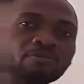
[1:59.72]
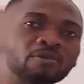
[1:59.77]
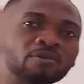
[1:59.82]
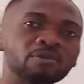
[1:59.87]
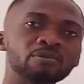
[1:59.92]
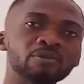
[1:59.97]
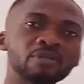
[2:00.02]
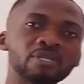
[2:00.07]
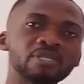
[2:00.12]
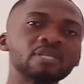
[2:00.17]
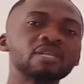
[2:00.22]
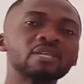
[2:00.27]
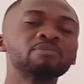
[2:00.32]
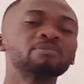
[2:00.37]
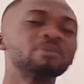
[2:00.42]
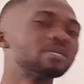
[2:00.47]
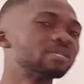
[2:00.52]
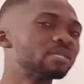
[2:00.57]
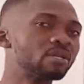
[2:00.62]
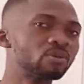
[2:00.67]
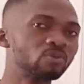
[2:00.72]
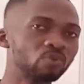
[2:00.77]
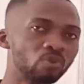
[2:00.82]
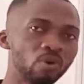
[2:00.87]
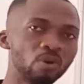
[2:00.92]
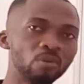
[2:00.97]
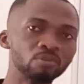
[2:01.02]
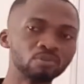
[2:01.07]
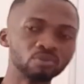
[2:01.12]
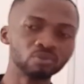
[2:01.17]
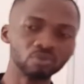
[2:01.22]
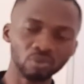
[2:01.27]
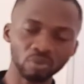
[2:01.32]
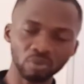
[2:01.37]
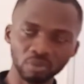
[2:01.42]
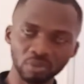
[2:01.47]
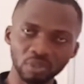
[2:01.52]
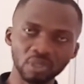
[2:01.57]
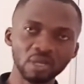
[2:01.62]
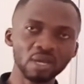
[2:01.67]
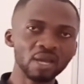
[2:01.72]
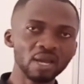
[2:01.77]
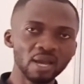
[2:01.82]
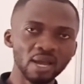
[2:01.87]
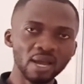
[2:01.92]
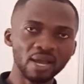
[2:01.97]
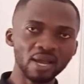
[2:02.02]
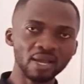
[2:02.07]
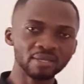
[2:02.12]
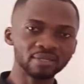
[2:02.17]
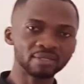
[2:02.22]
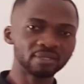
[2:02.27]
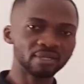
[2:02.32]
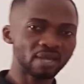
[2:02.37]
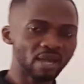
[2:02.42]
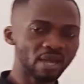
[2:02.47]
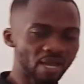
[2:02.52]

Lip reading: from the segmented worm known as the